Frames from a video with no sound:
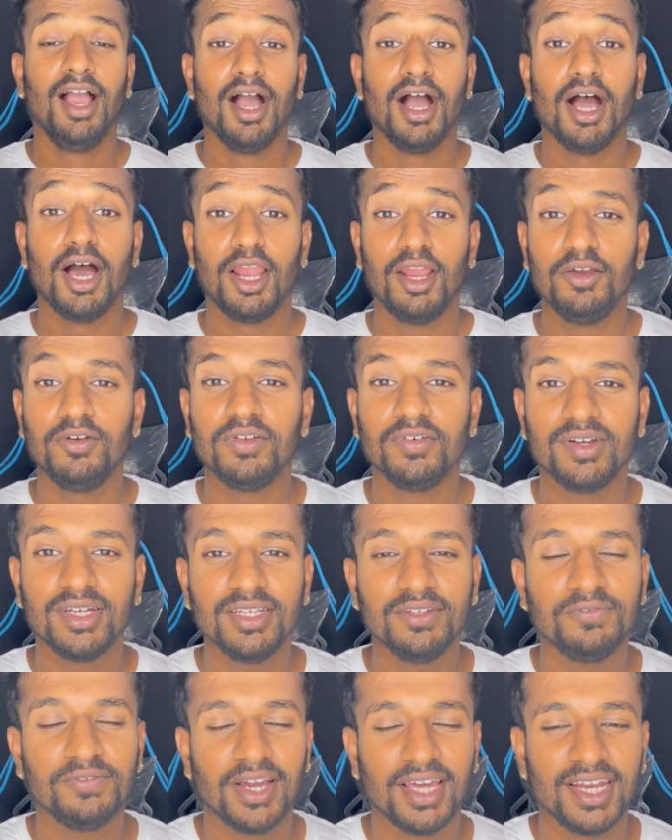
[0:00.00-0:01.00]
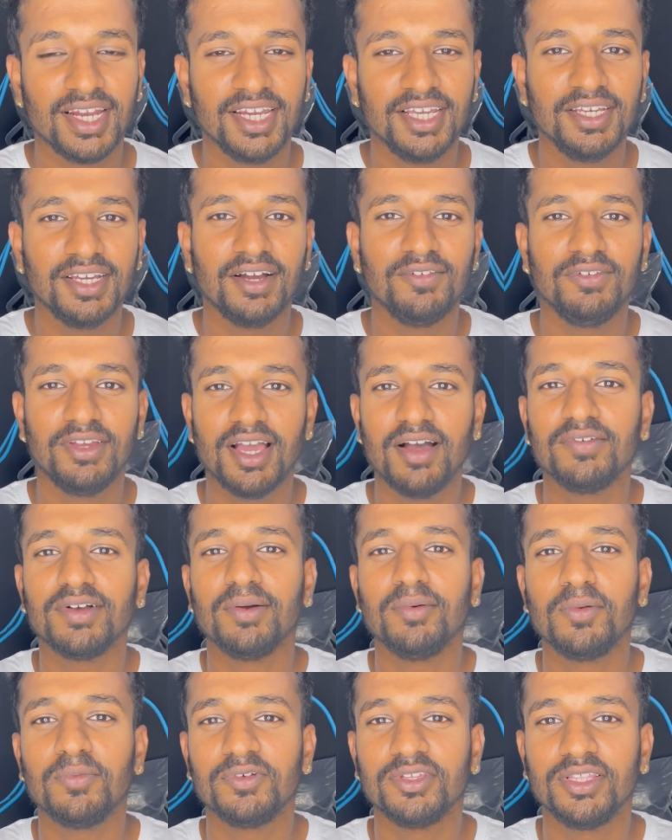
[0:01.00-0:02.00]
Hello everyone, finally we have
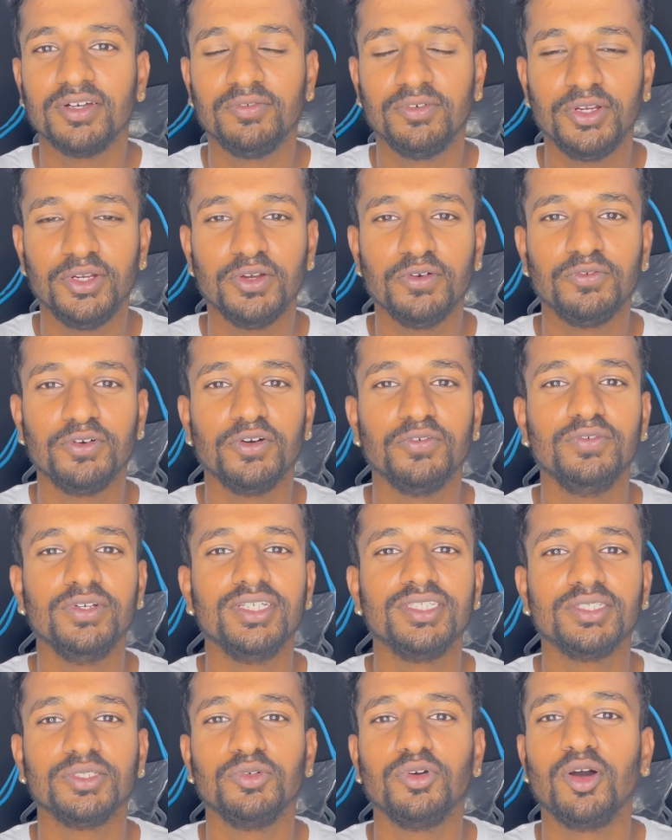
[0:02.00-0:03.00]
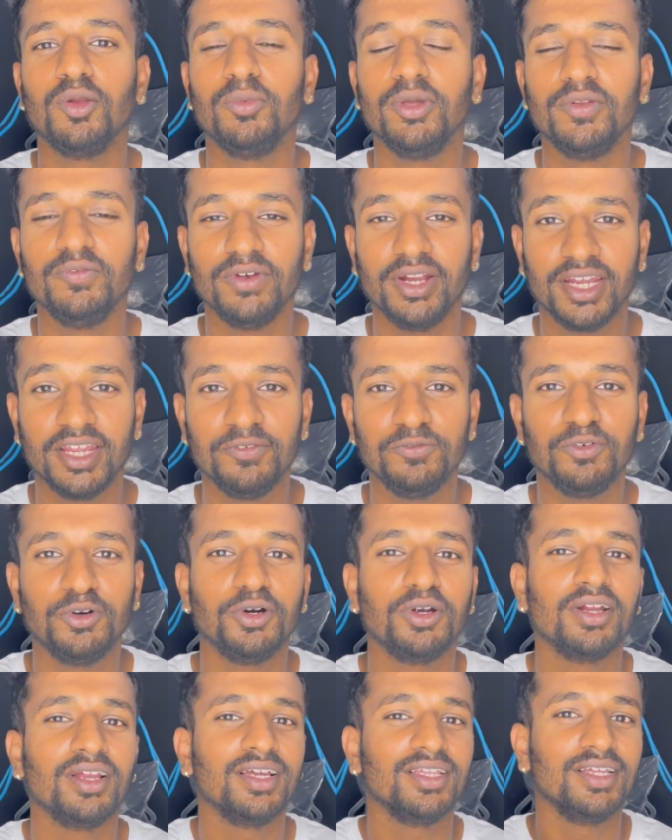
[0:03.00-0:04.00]
come up with the video for which you all been waiting
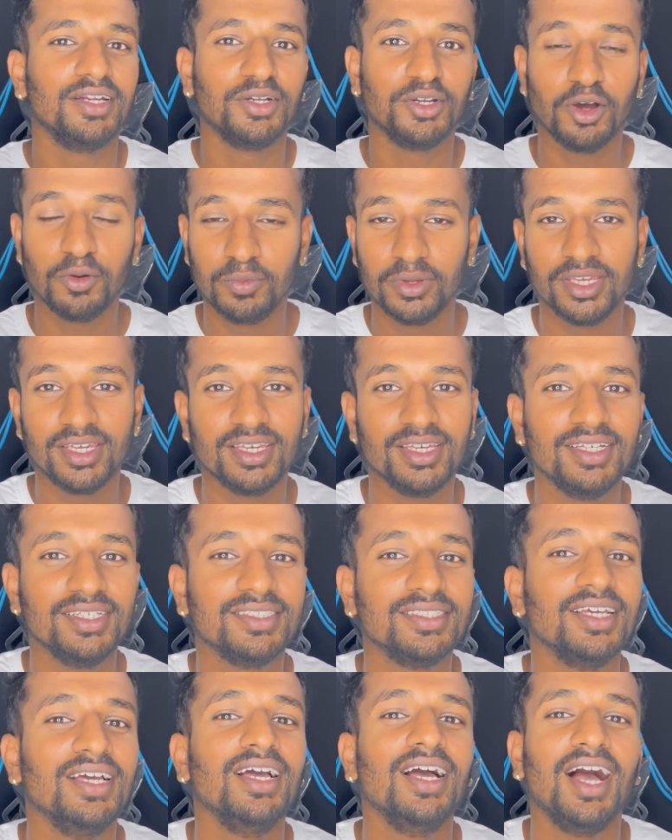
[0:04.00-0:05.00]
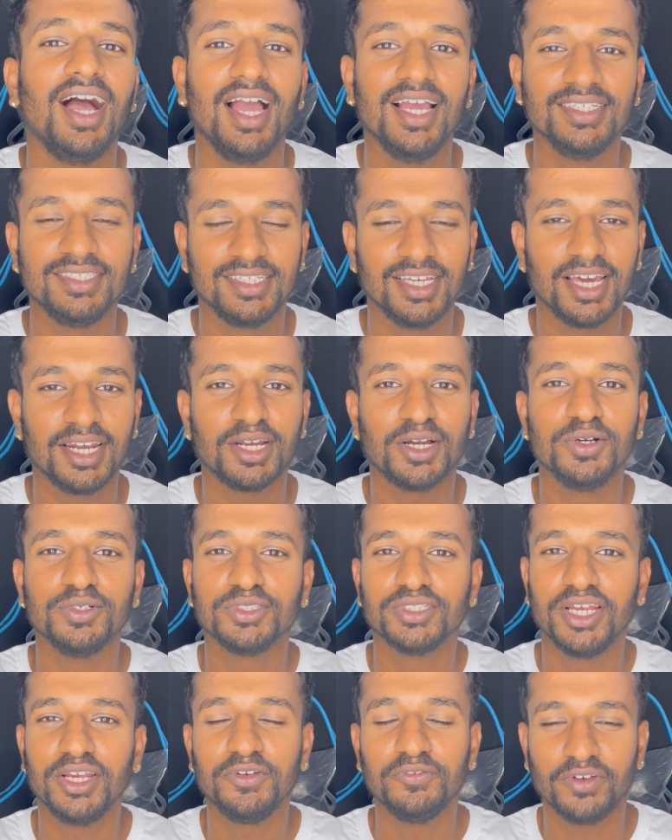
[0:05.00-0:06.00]
for. The topic is ICAR
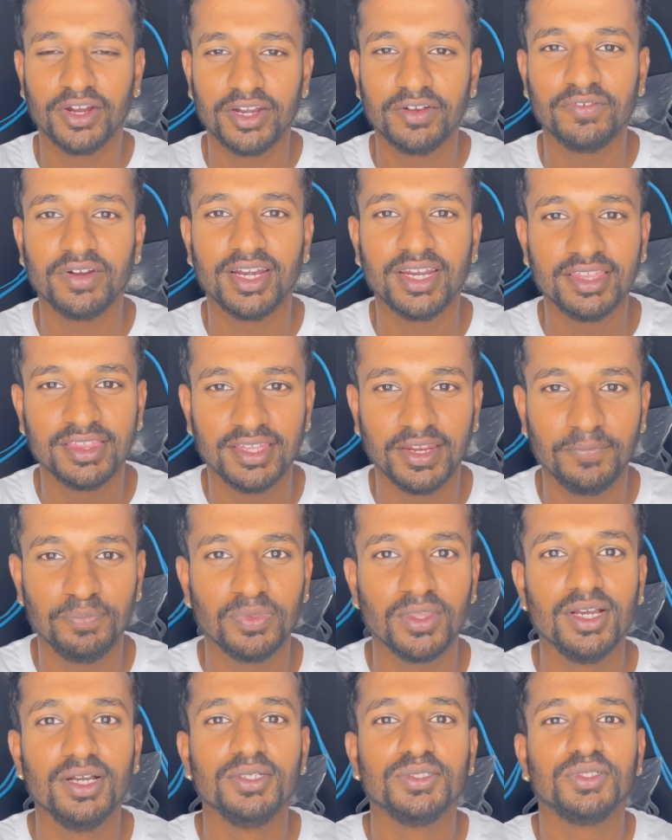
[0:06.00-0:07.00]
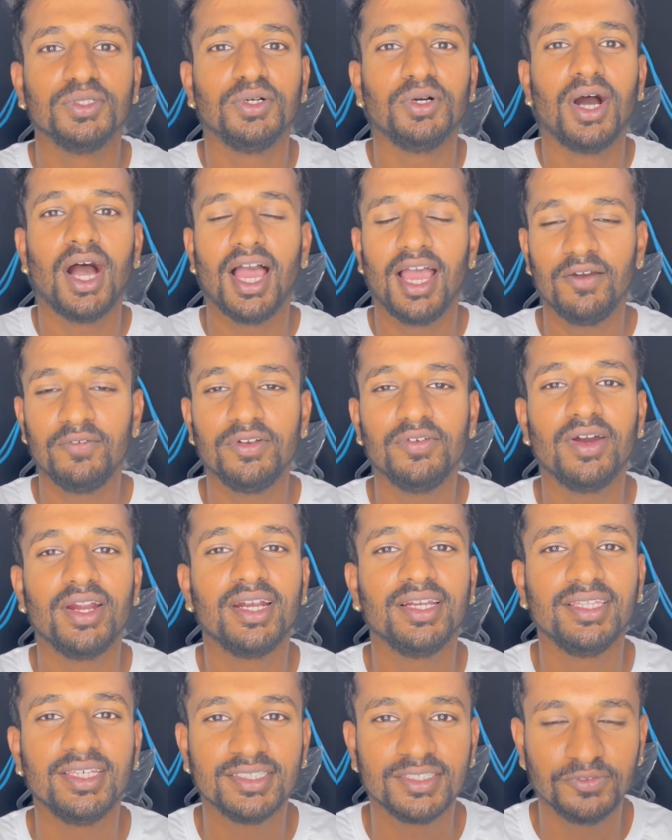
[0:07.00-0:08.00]
Counseling 2023. So I have
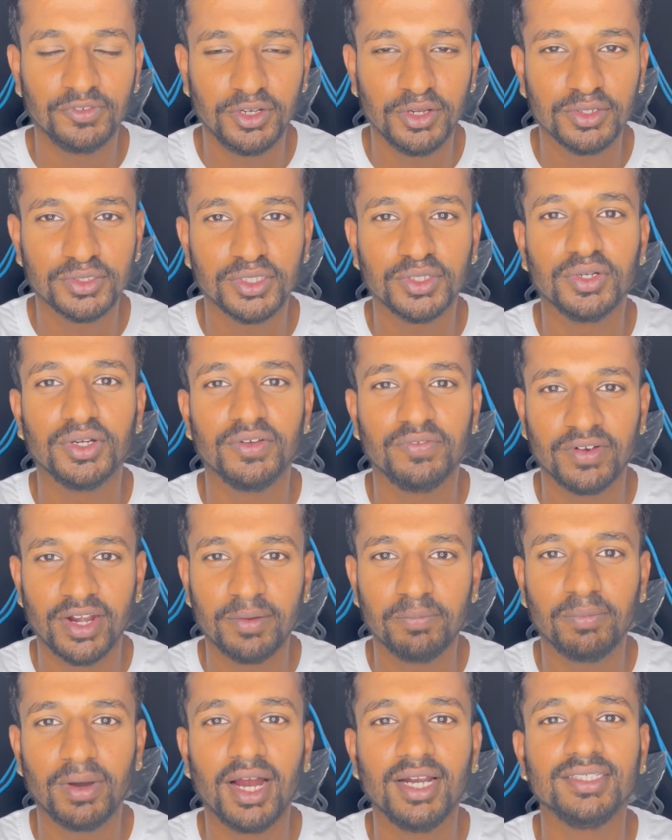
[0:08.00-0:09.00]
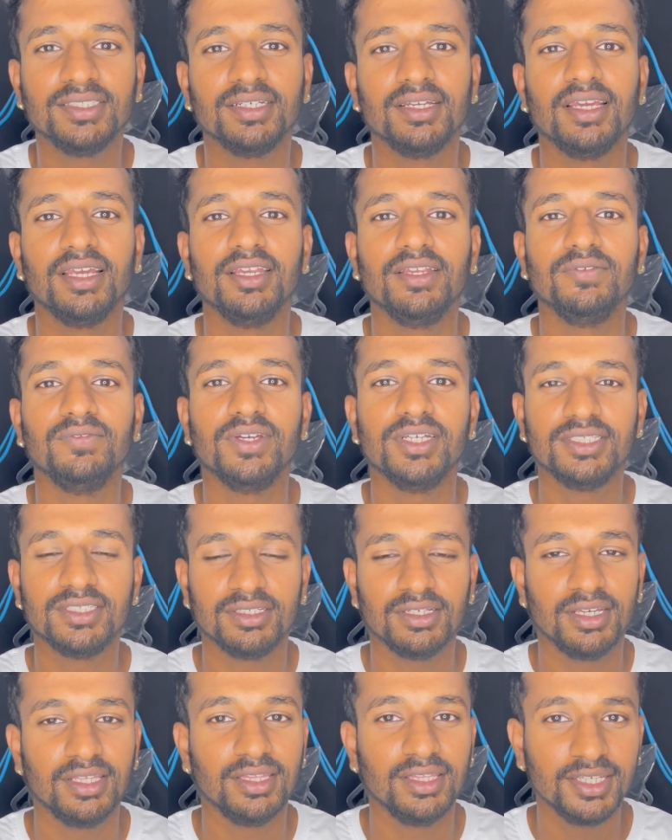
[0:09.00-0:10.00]
divided these videos into different parts in which
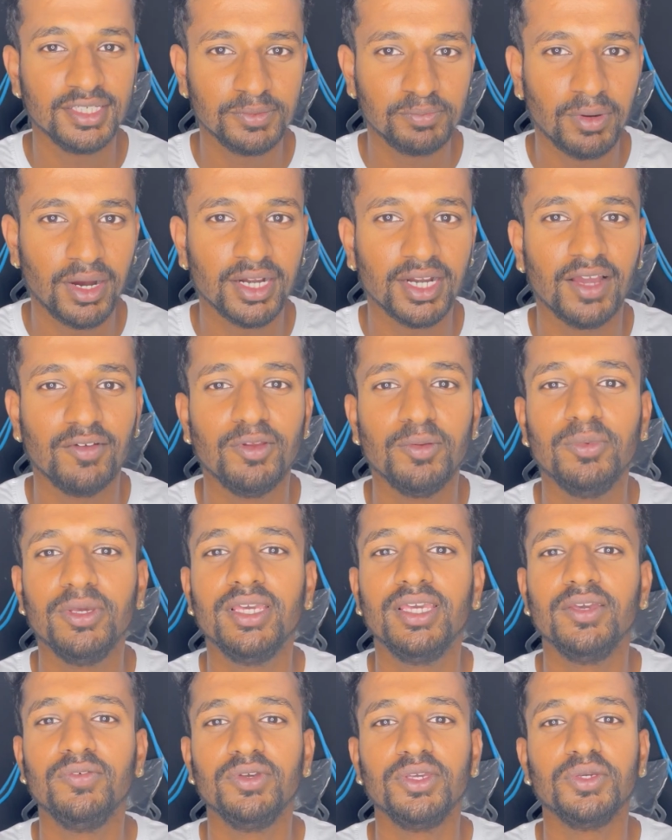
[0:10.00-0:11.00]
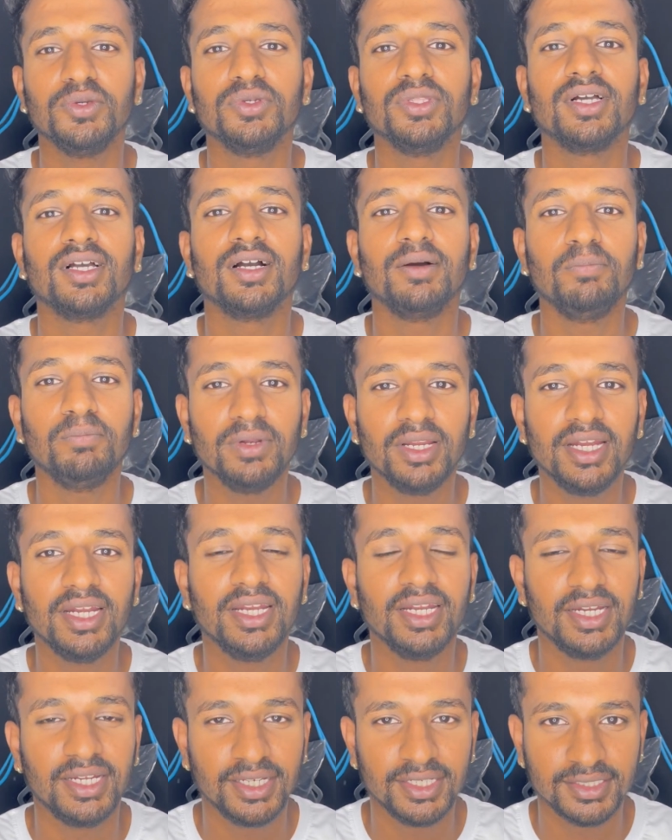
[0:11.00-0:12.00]
in this part I will be giving you the complete
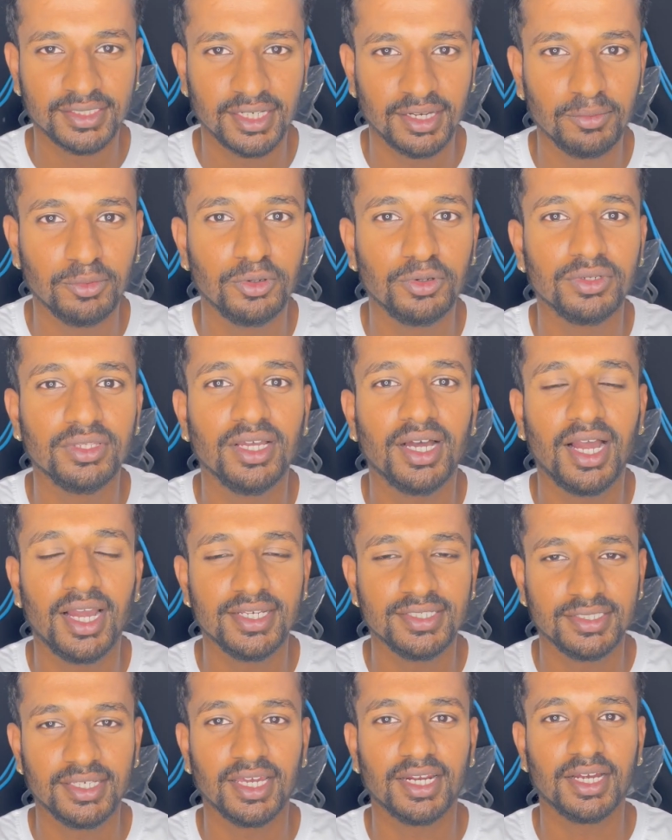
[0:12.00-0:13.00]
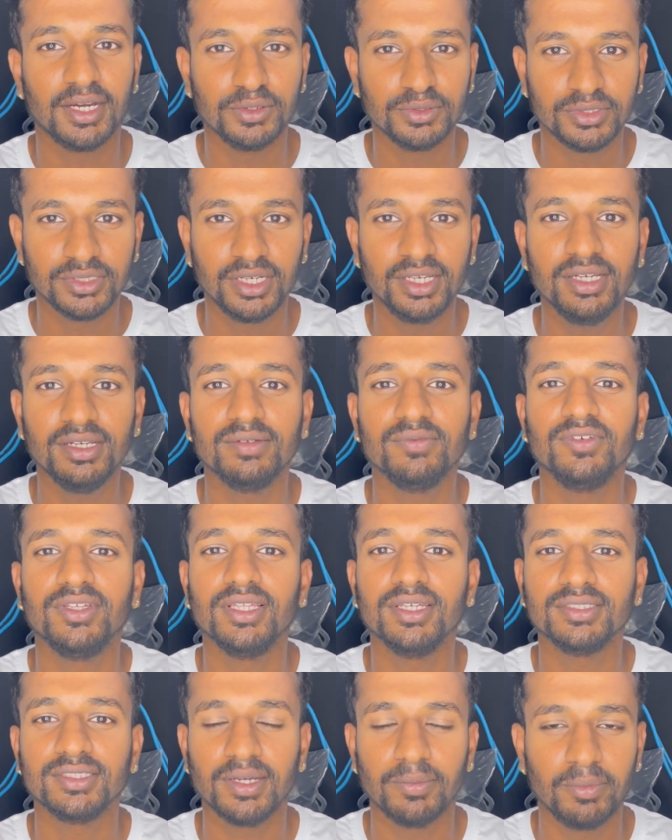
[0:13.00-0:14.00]
details about the ICAR counseling in
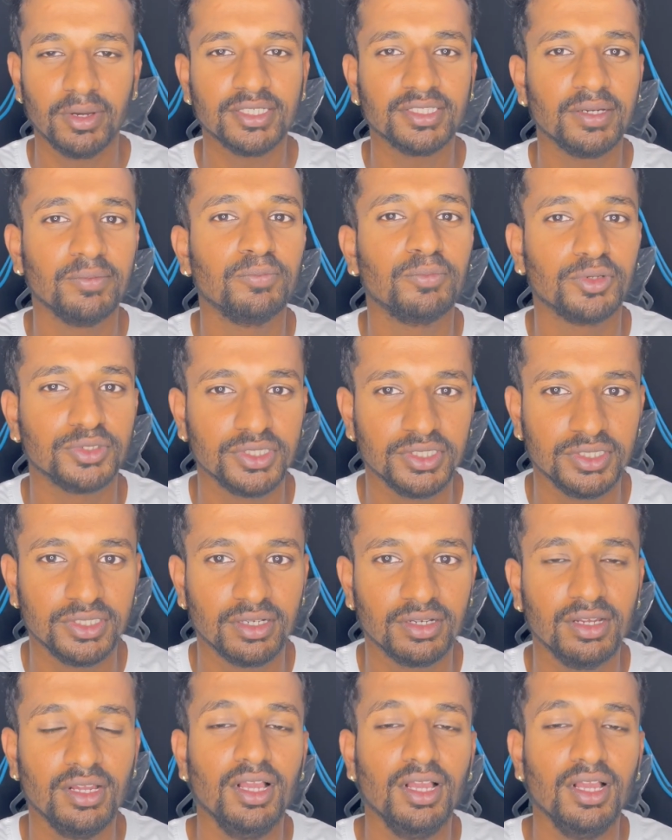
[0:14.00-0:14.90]
the step-by-step procedure.